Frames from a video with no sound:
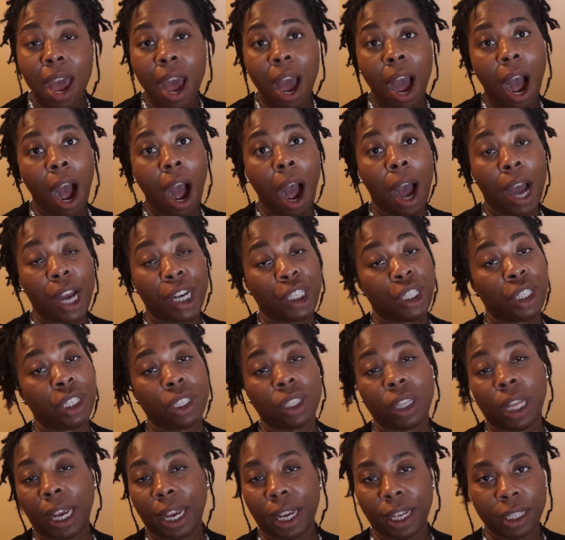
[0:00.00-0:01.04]
Uh, I just,
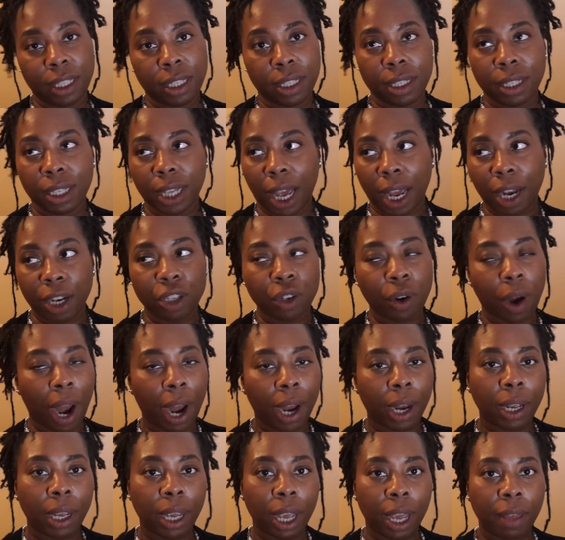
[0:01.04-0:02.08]
like I said, try
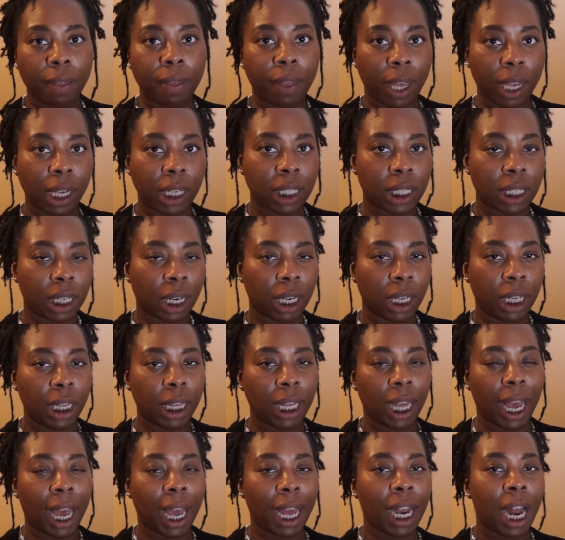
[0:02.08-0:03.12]
and get things done
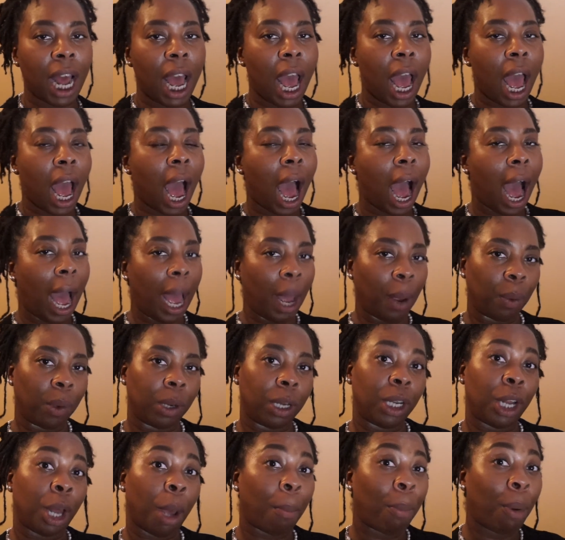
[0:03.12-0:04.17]
that I
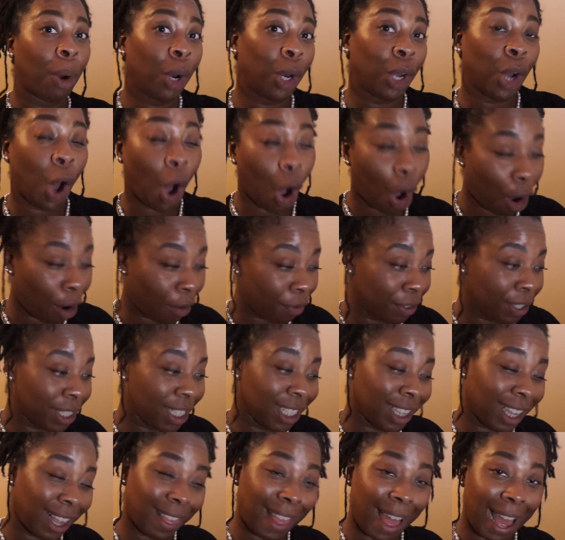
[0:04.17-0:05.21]
would put off to
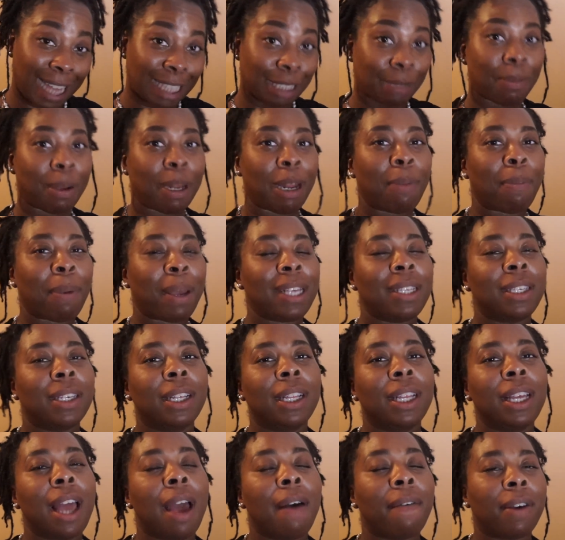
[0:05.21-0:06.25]
the last minute.
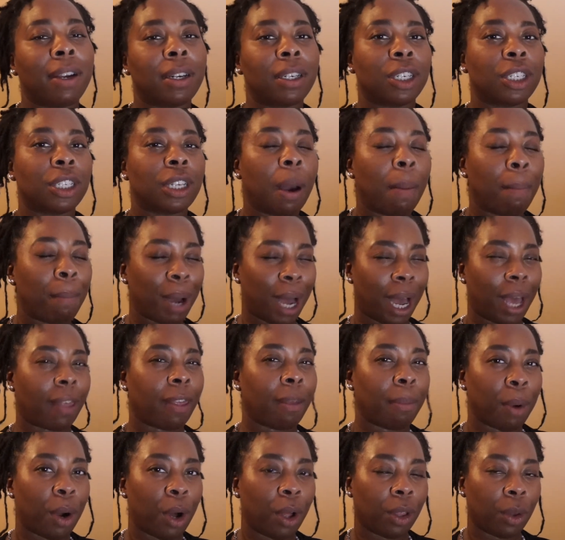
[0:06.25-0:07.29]
Basically, I just compile
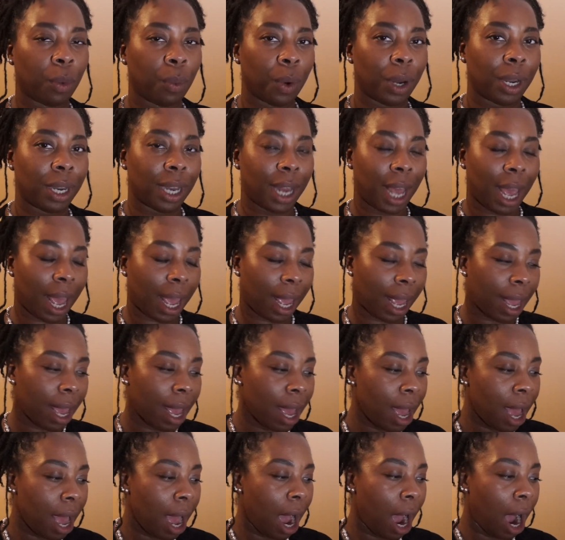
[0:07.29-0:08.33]
them all in one day,
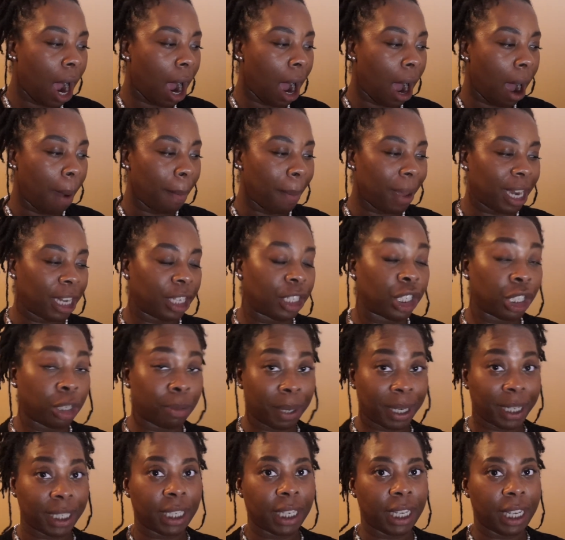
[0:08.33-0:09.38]
um, and it just
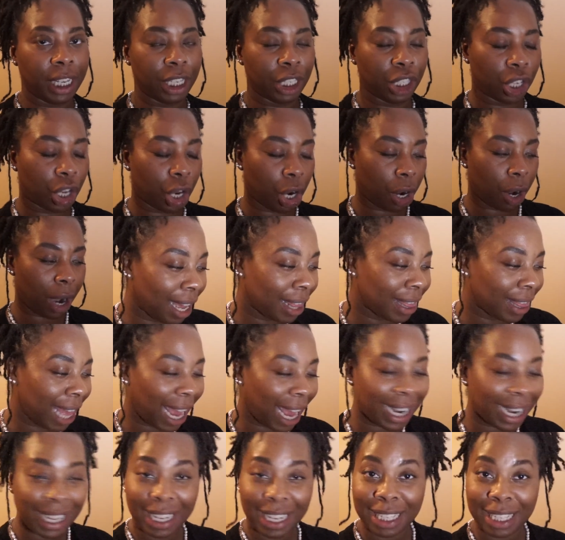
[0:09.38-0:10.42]
makes it easier.
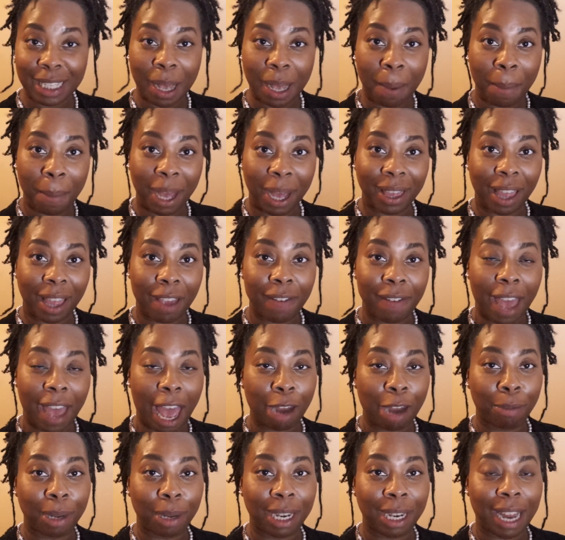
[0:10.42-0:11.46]
That is my life
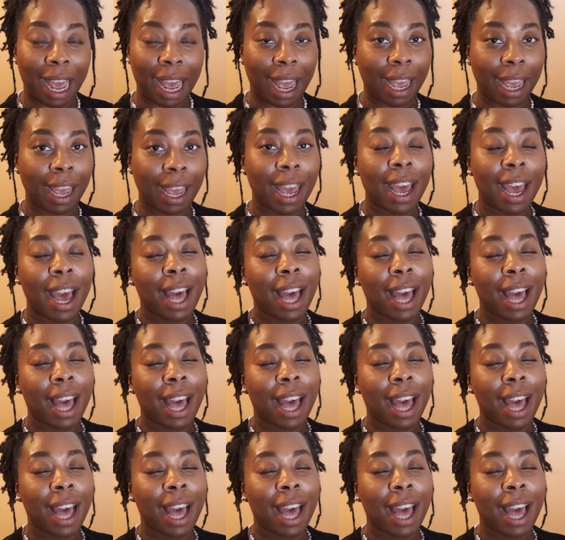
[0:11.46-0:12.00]
admin day.